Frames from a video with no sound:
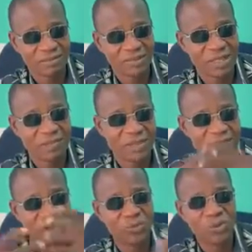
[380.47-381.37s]
The
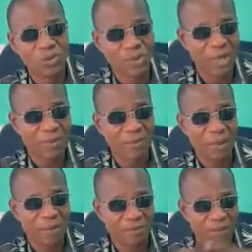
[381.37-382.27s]
minister will not come and
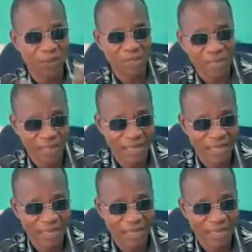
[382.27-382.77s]
buy pure water.